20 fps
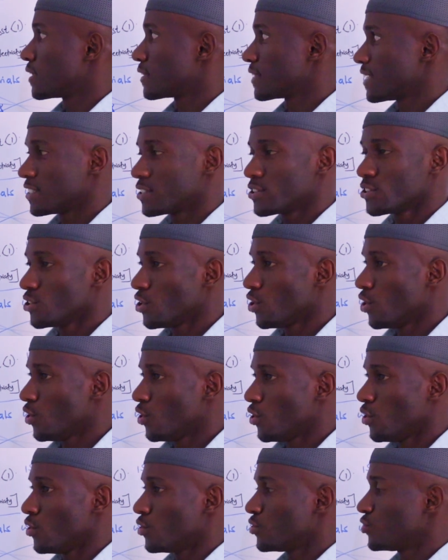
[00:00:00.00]
there's
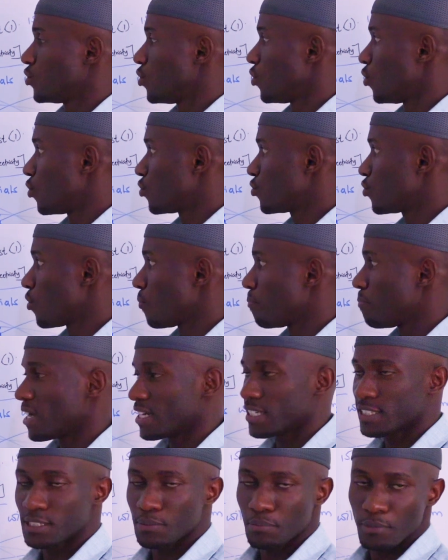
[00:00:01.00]
no
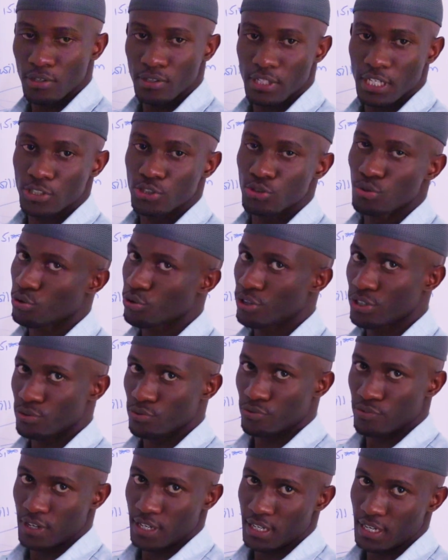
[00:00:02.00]
bad smell that you're going
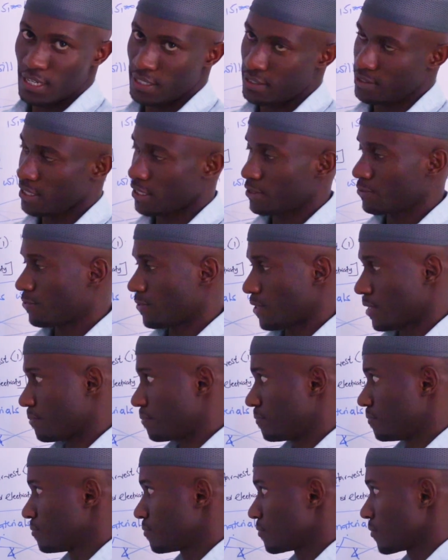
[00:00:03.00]
to find at that farm.